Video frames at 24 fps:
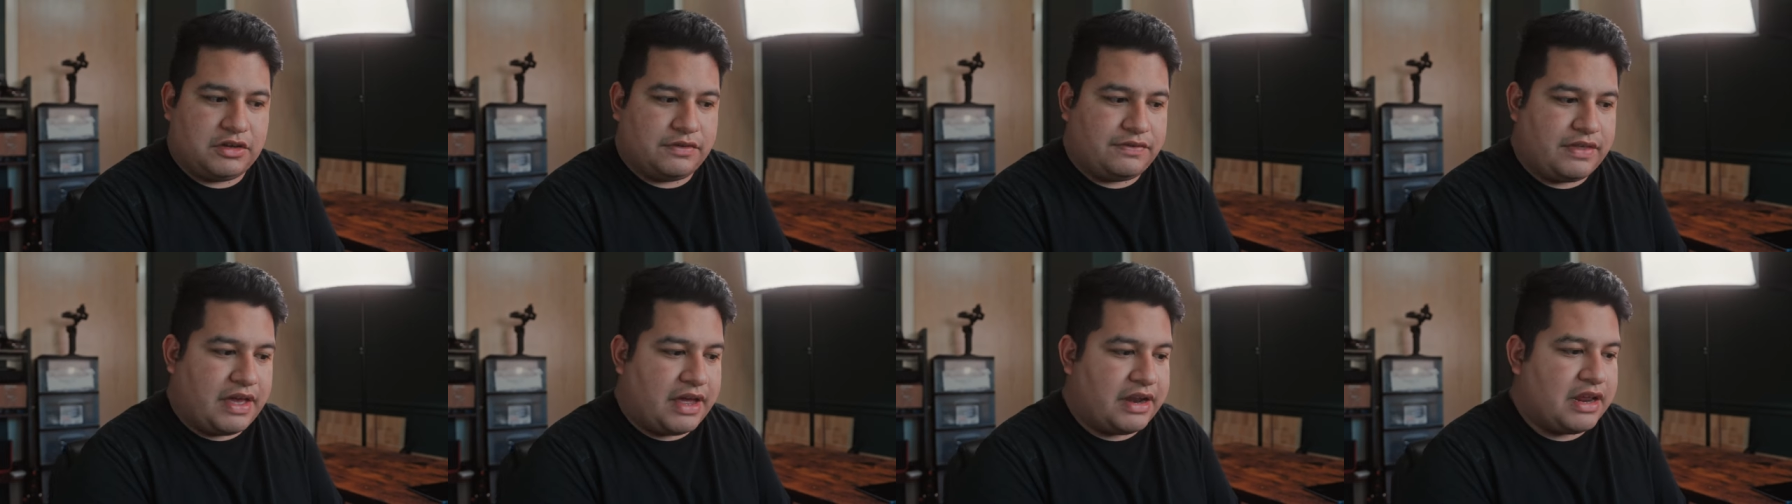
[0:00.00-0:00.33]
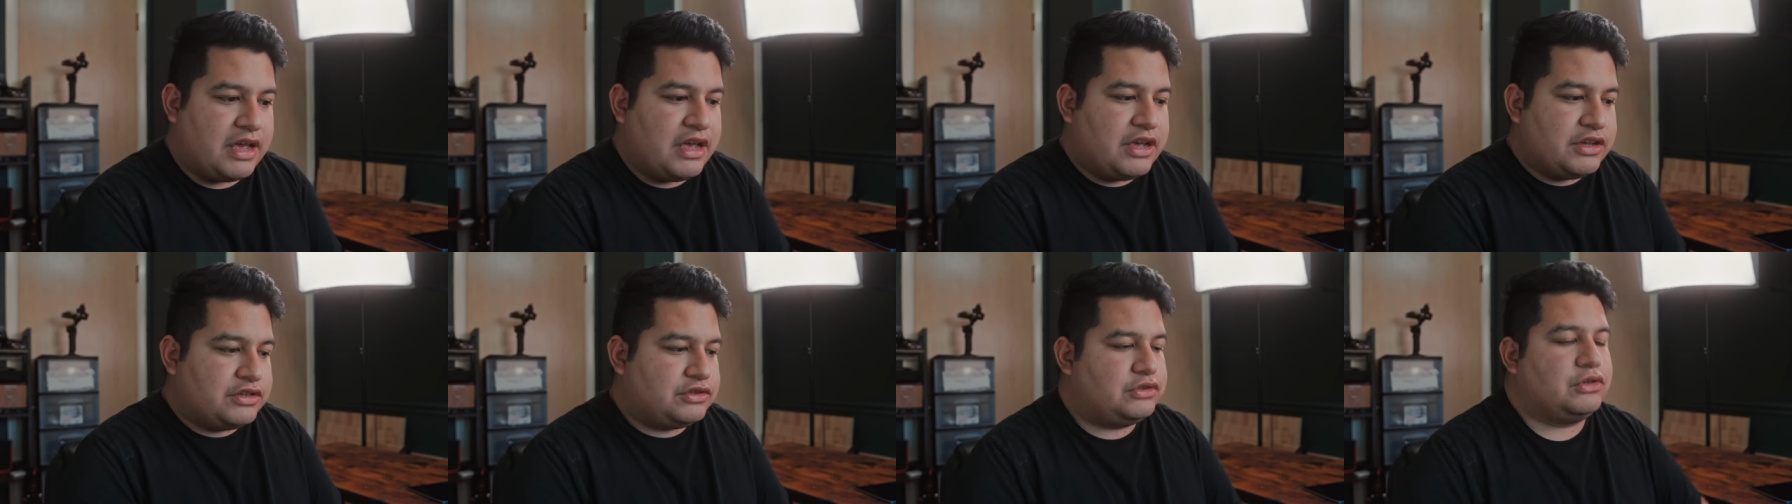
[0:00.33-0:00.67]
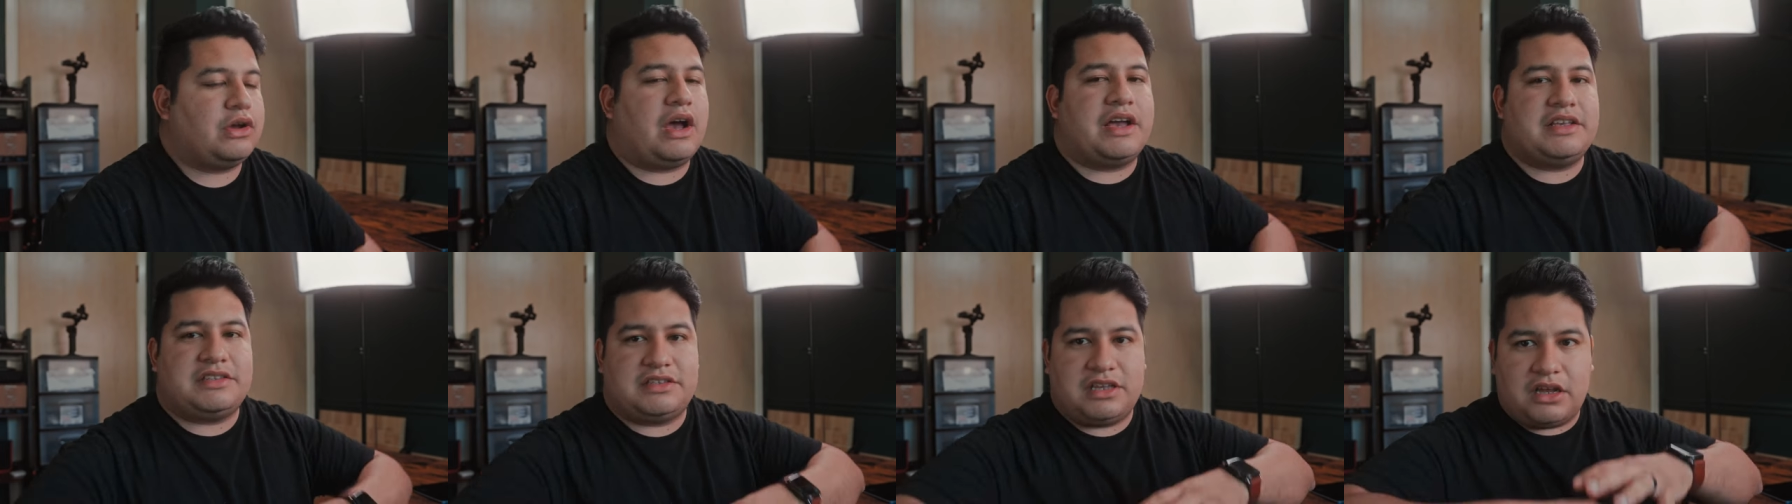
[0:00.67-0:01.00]
of that. So
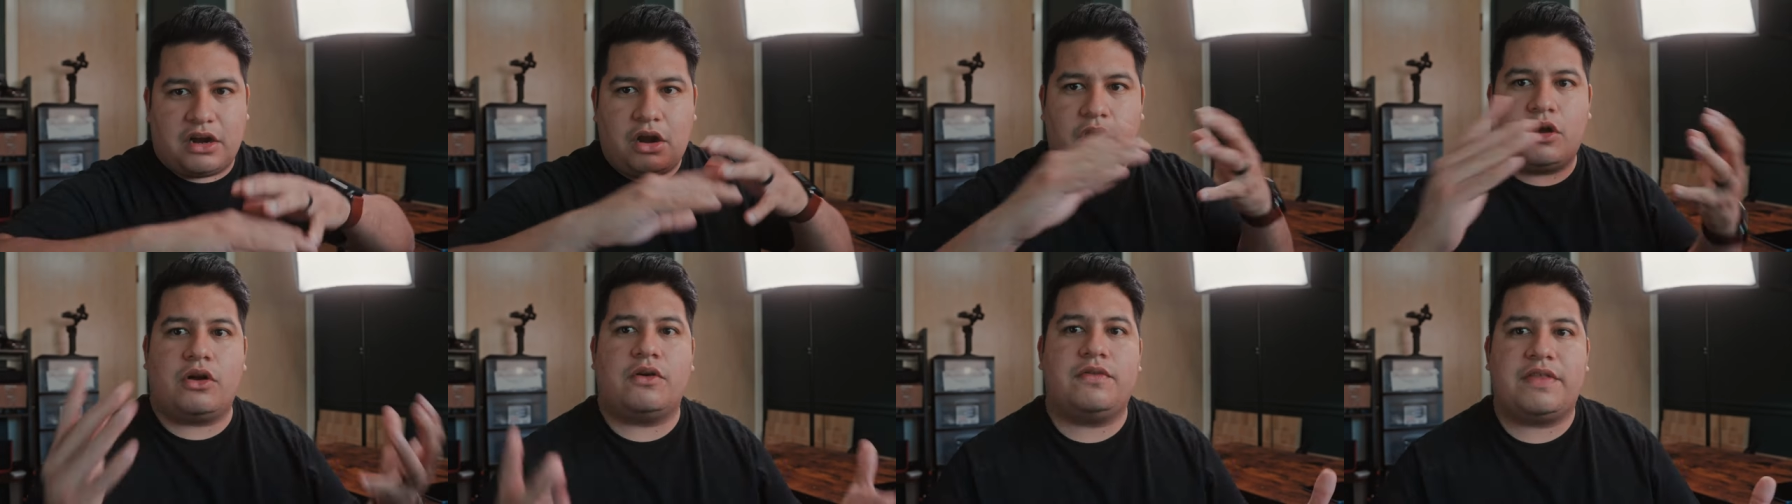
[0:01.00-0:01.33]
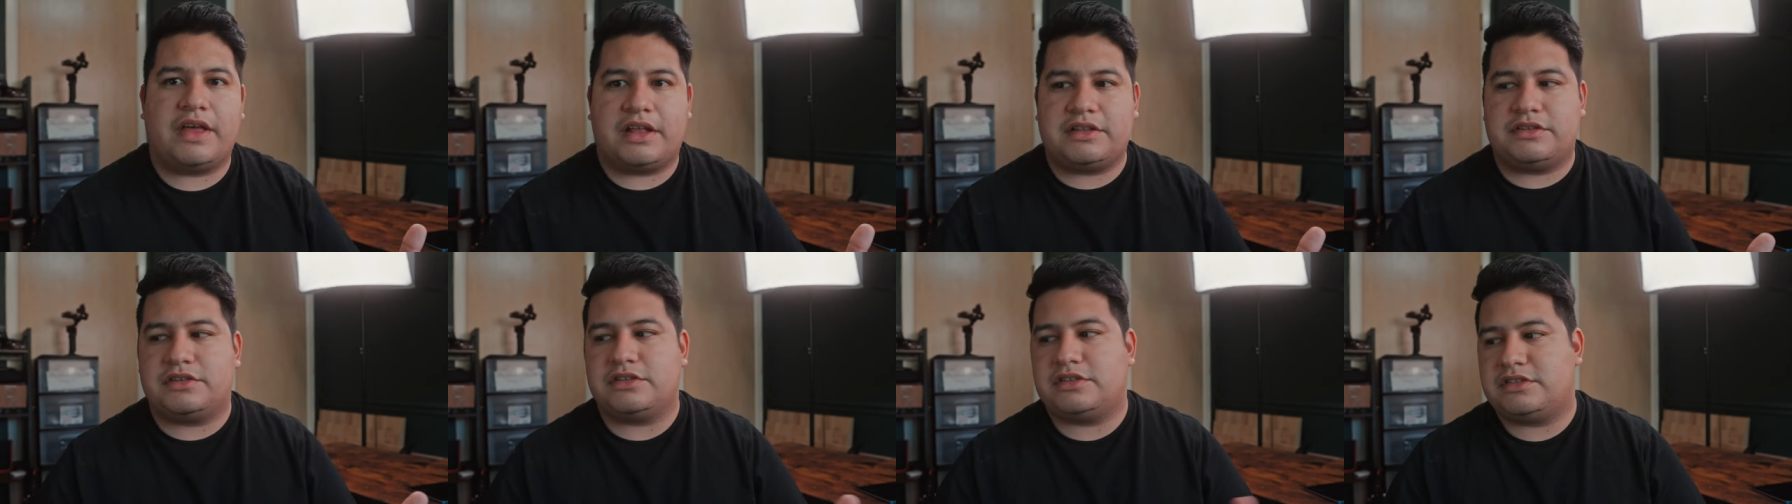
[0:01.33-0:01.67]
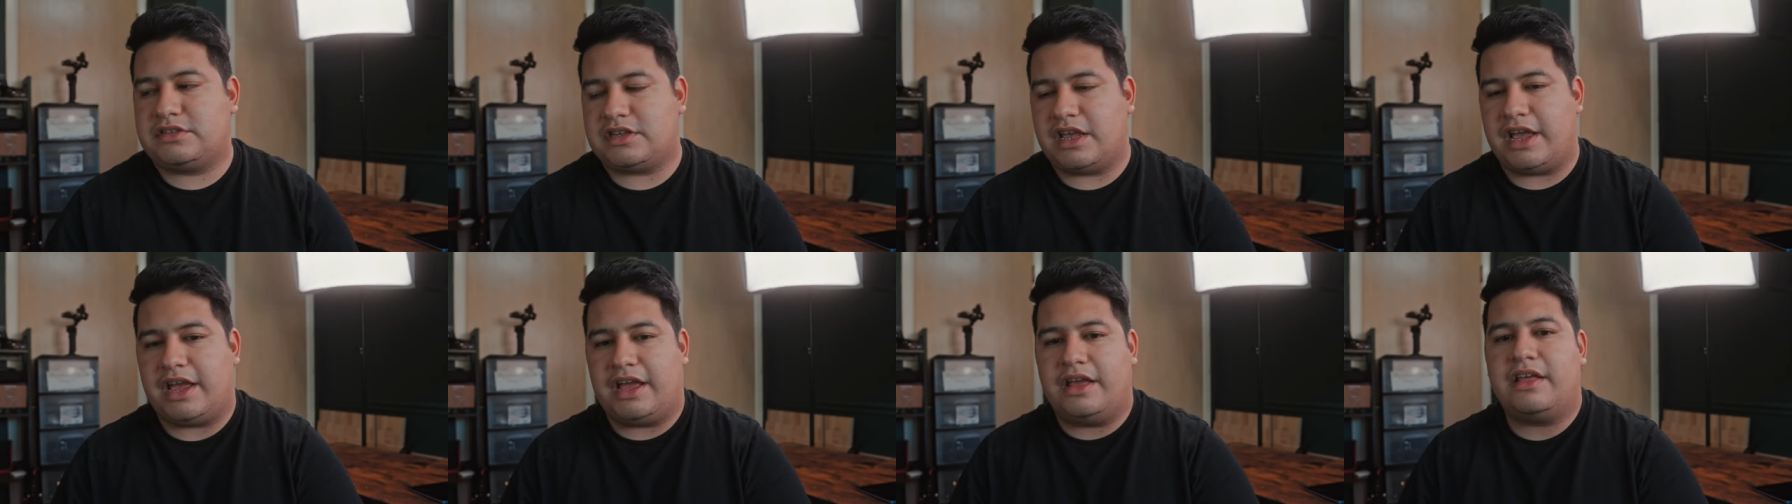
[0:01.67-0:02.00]
I said all that to
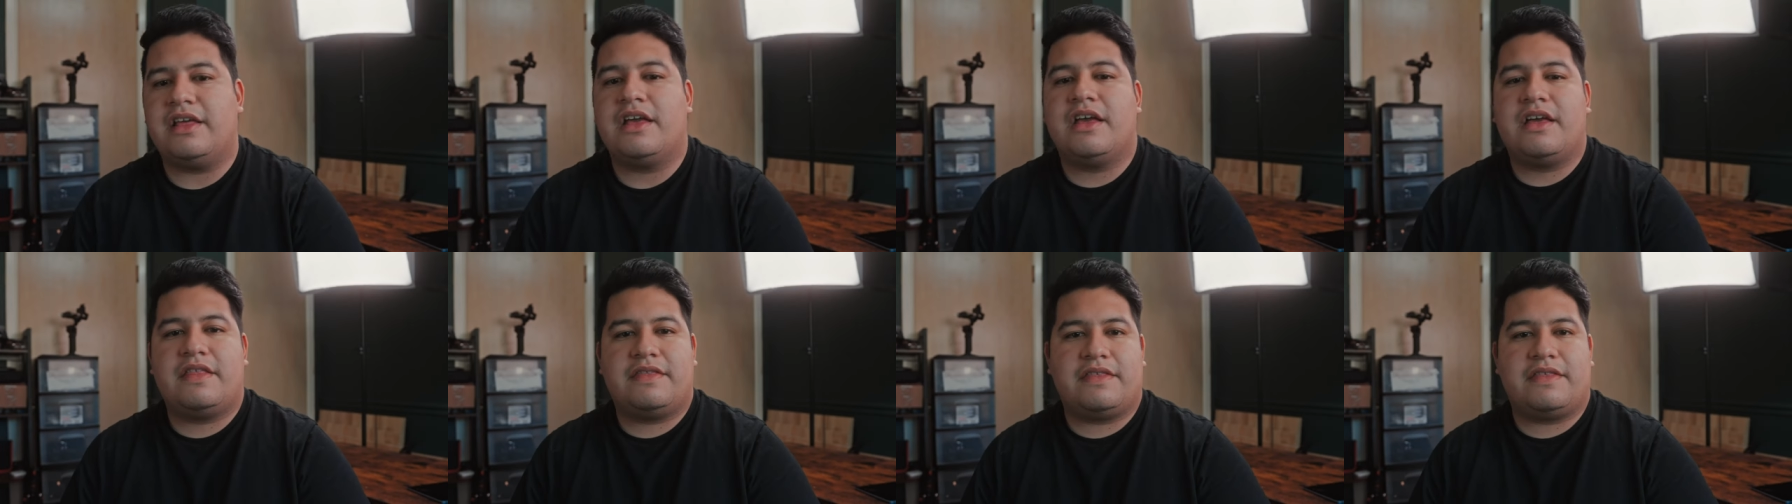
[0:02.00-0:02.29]
say